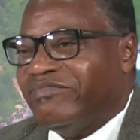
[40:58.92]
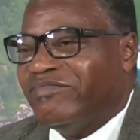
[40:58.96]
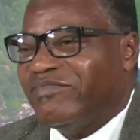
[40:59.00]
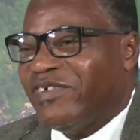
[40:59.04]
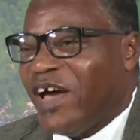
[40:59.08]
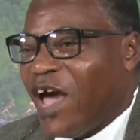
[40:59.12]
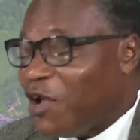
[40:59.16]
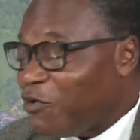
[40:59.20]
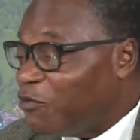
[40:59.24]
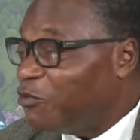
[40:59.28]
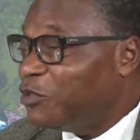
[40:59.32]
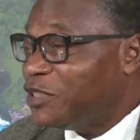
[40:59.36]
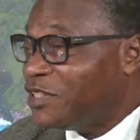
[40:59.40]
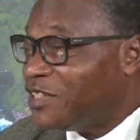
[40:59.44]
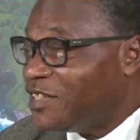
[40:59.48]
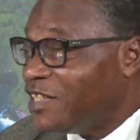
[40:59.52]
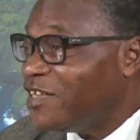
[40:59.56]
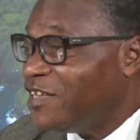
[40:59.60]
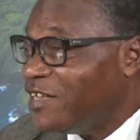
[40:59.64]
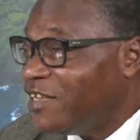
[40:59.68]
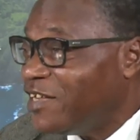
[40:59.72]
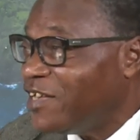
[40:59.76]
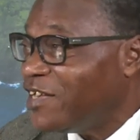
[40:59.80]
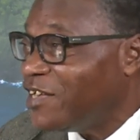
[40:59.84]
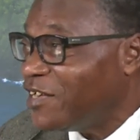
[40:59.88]
I could stay
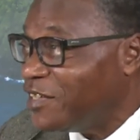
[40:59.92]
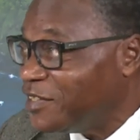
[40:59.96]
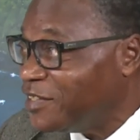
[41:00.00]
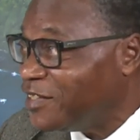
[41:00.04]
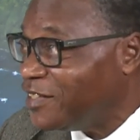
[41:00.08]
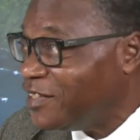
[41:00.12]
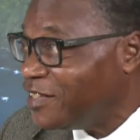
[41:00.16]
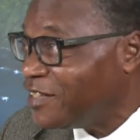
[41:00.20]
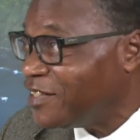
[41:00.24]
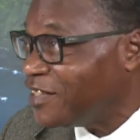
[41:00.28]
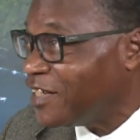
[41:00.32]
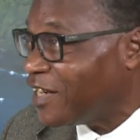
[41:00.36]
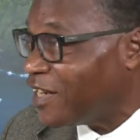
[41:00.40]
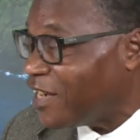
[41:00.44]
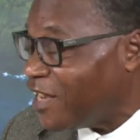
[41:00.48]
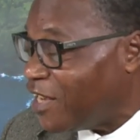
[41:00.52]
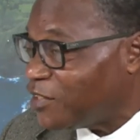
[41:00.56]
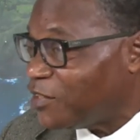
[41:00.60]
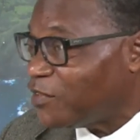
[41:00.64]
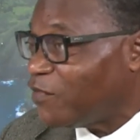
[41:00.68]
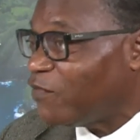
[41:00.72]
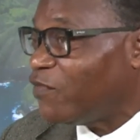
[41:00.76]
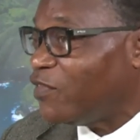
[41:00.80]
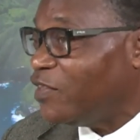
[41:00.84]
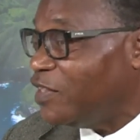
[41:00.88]
here and teach a class
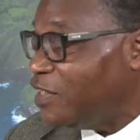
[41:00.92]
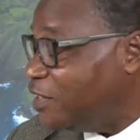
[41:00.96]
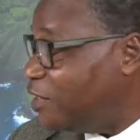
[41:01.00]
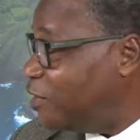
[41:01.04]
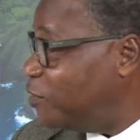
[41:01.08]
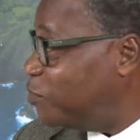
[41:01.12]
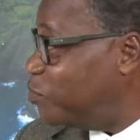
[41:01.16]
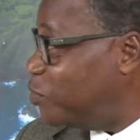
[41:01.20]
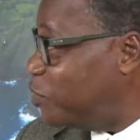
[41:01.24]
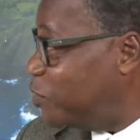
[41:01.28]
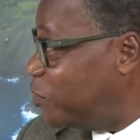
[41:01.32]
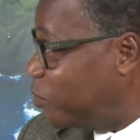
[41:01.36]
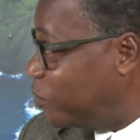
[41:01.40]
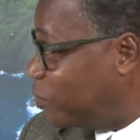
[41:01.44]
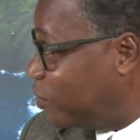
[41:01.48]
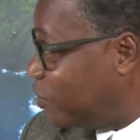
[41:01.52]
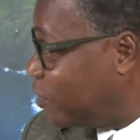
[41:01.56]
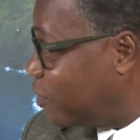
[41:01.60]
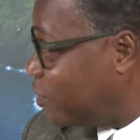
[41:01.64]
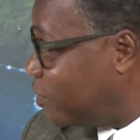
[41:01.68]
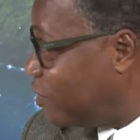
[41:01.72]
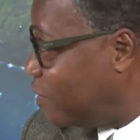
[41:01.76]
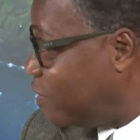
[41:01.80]
of 30 people,